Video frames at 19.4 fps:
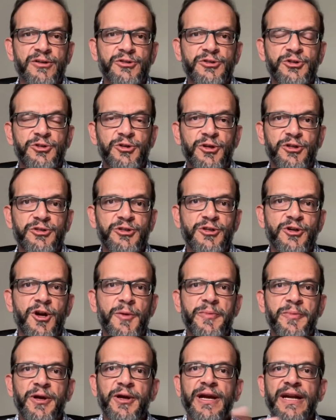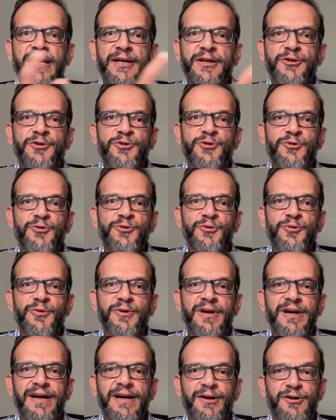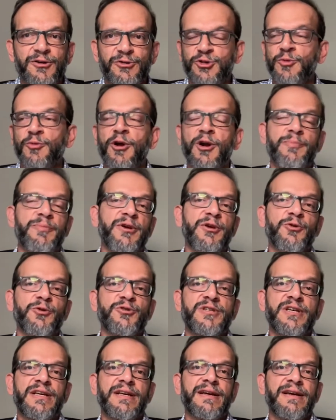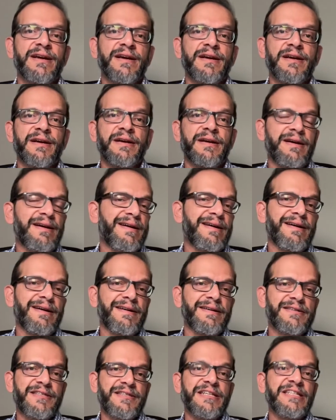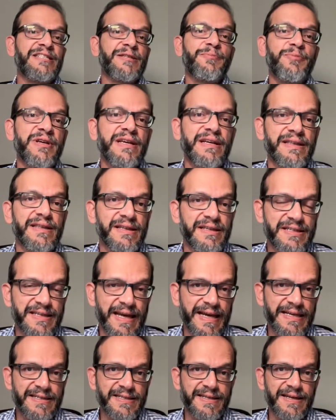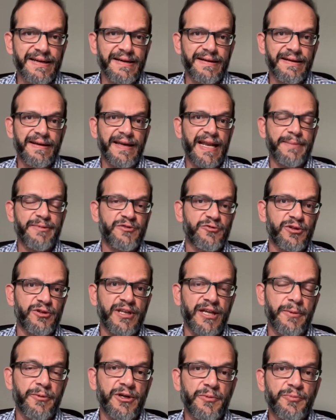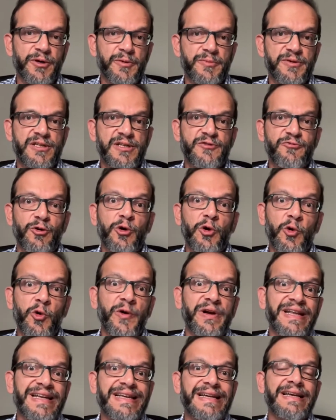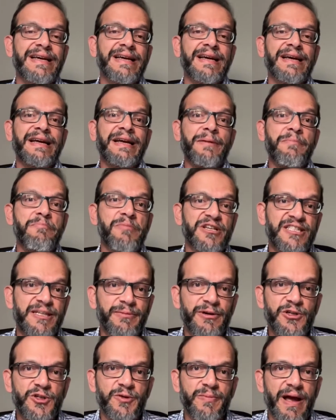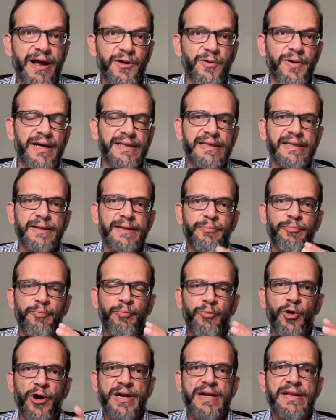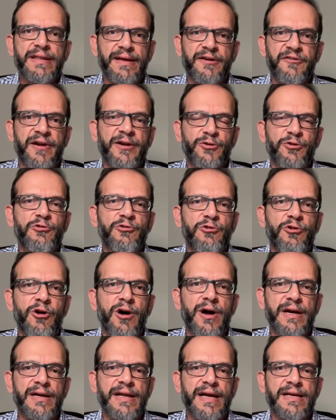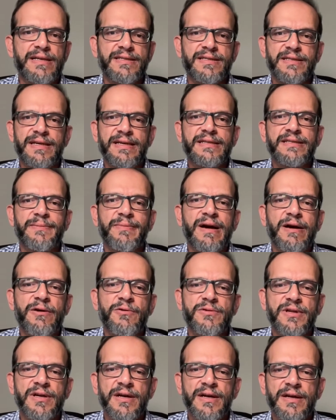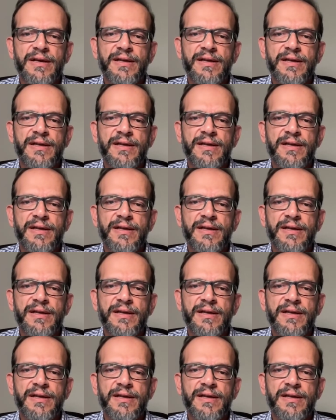should or should not be getting into, uh, should not be using uh, CTP in this case, uh, cannabis for therapeutic purposes, for quitting combustible tobacco. I think the point they're trying to draw at as is about